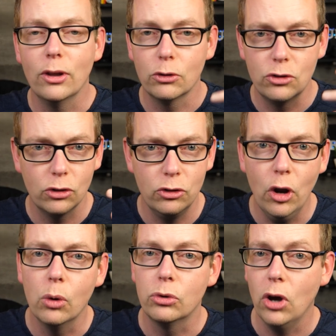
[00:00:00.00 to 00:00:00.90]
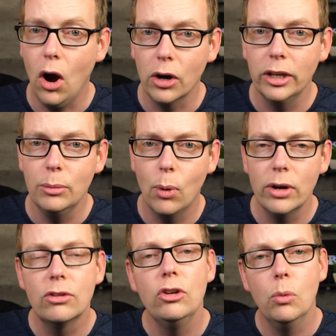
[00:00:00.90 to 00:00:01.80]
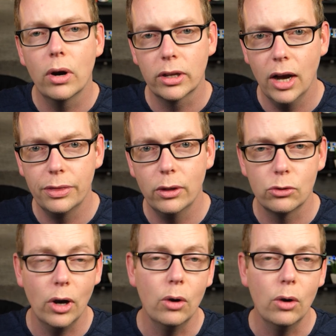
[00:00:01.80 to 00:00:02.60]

there's just no talking points and you want to cut those